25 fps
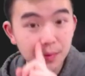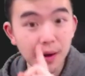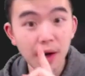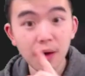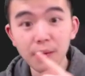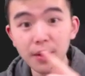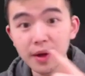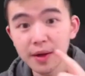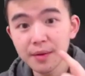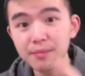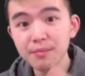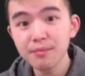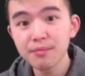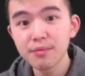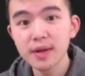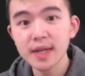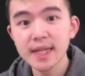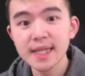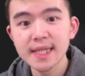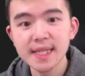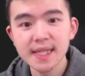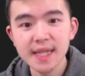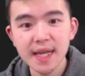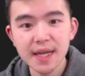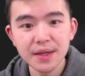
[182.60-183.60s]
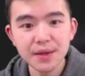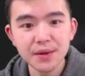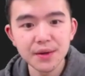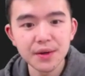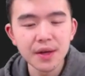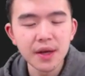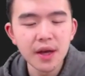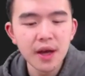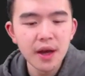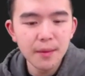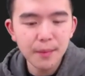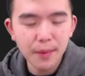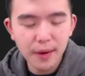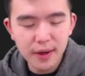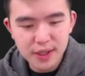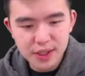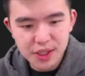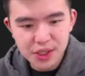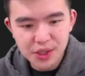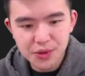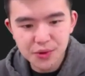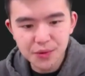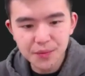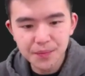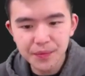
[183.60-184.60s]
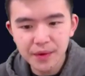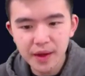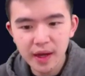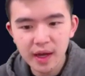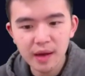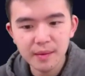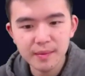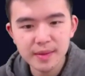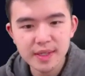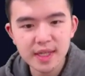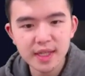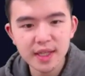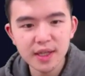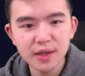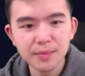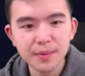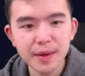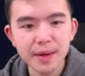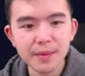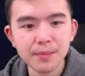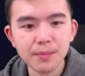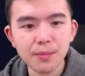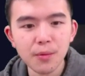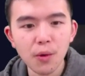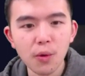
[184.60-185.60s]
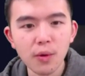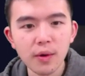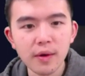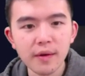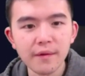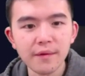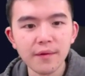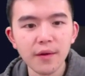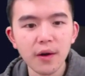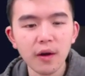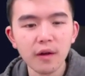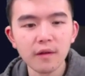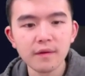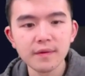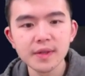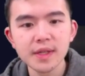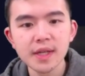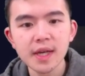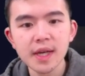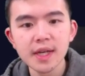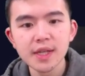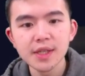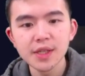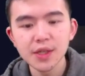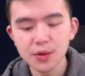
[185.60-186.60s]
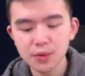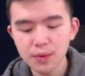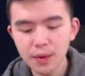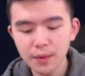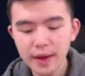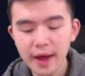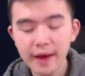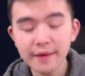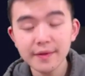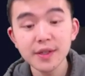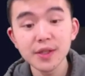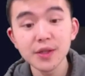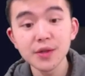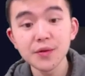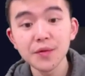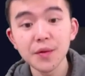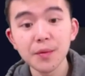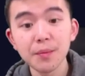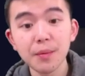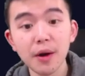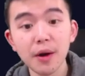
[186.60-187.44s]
one, pretty standard. Part two um, is a little bit more involved. So what we have to do for part